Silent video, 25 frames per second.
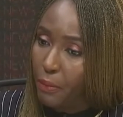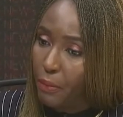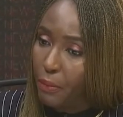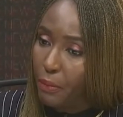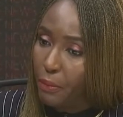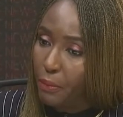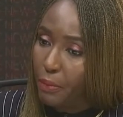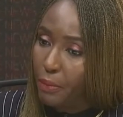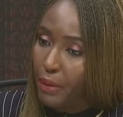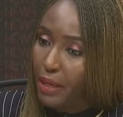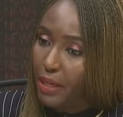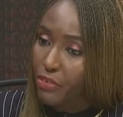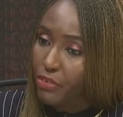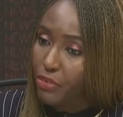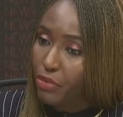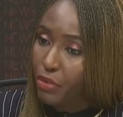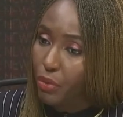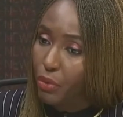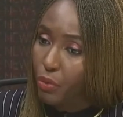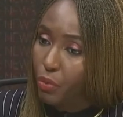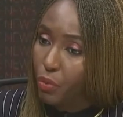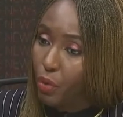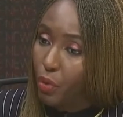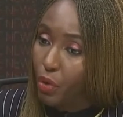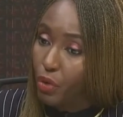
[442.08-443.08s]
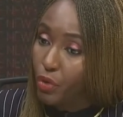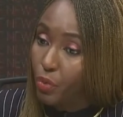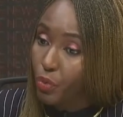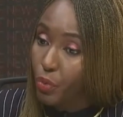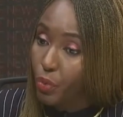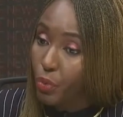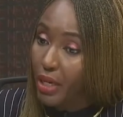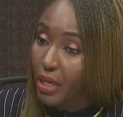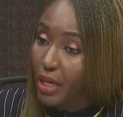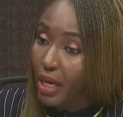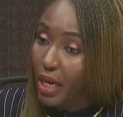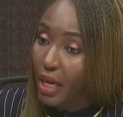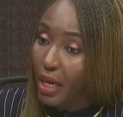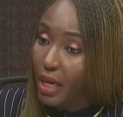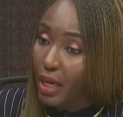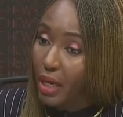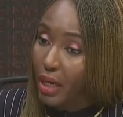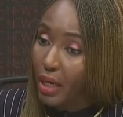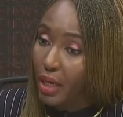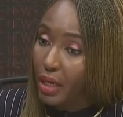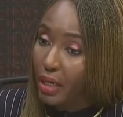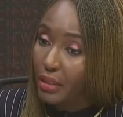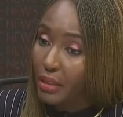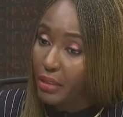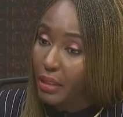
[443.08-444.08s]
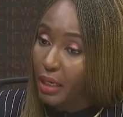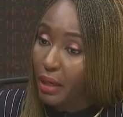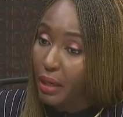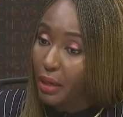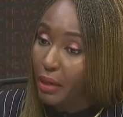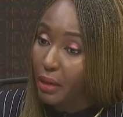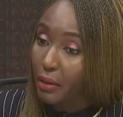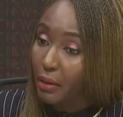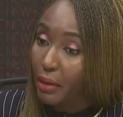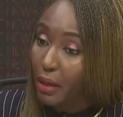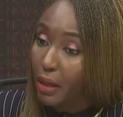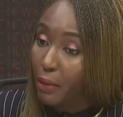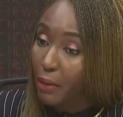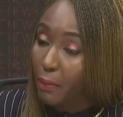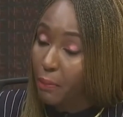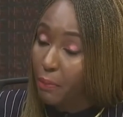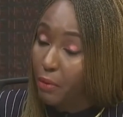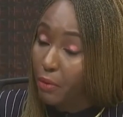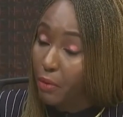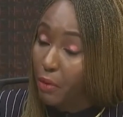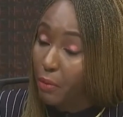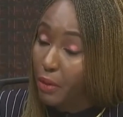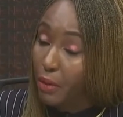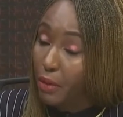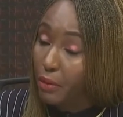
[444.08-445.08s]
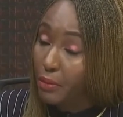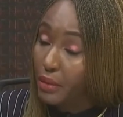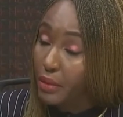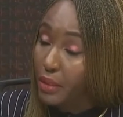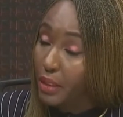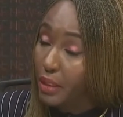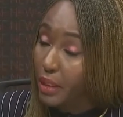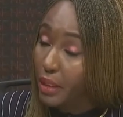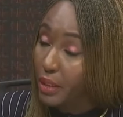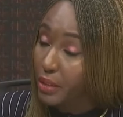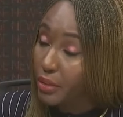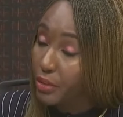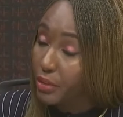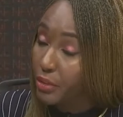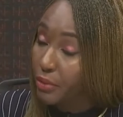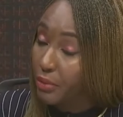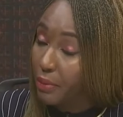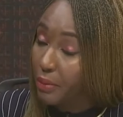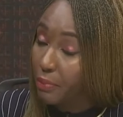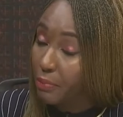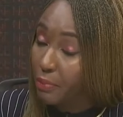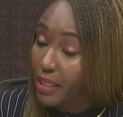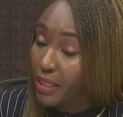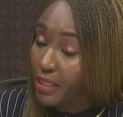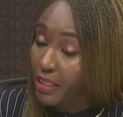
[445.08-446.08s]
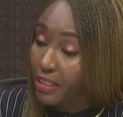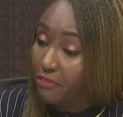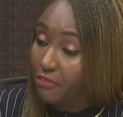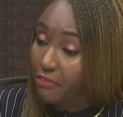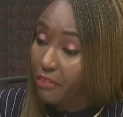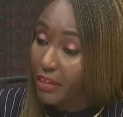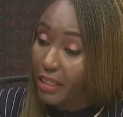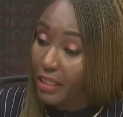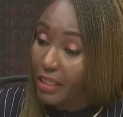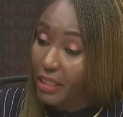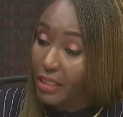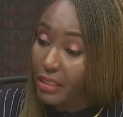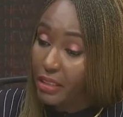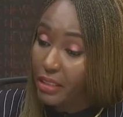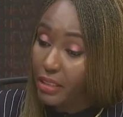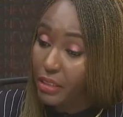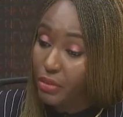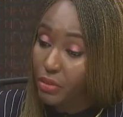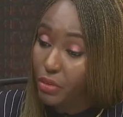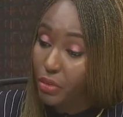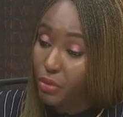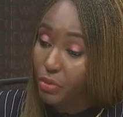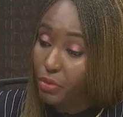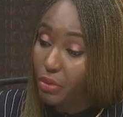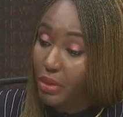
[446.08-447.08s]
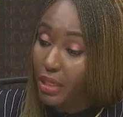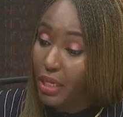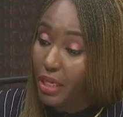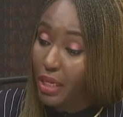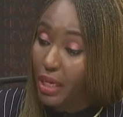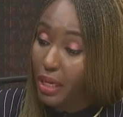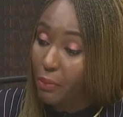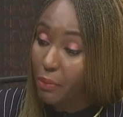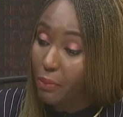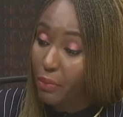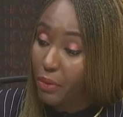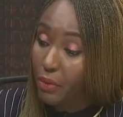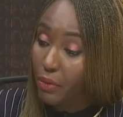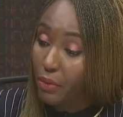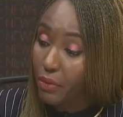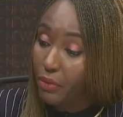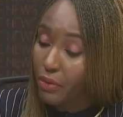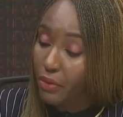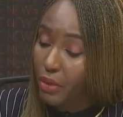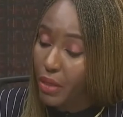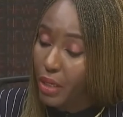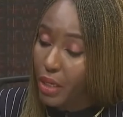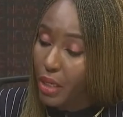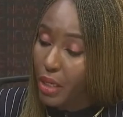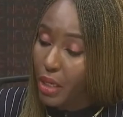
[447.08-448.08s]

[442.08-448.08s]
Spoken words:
Based on what we are, there are our problems in Nigeria. Blended finance is not really helping us.